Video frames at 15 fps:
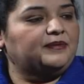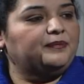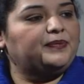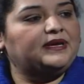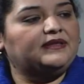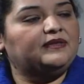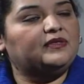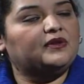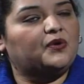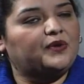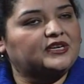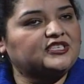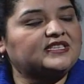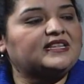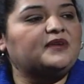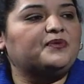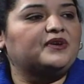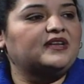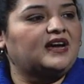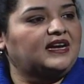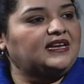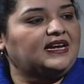But the question that we're
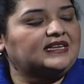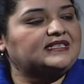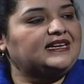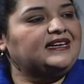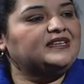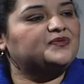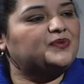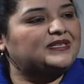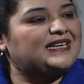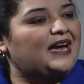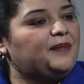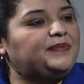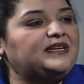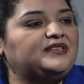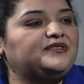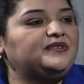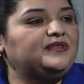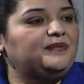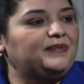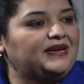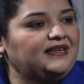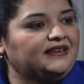not asking is what's happening to the
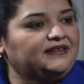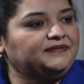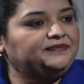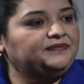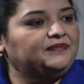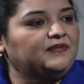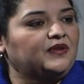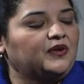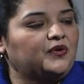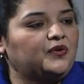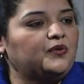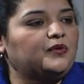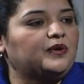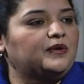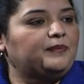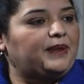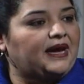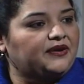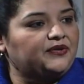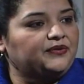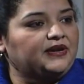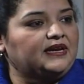men who are
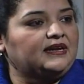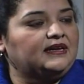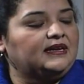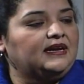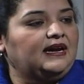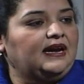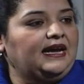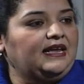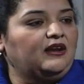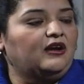battering. And